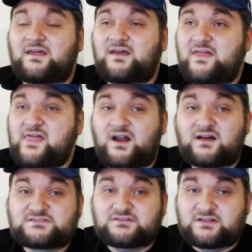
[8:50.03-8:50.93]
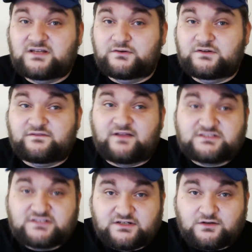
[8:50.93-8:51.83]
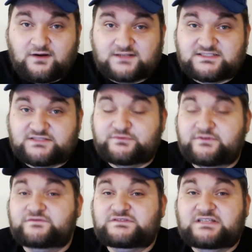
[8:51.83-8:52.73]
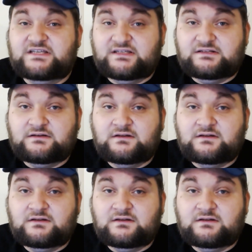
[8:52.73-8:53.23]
That also can go into Flesh Eater Courts, as we've seen,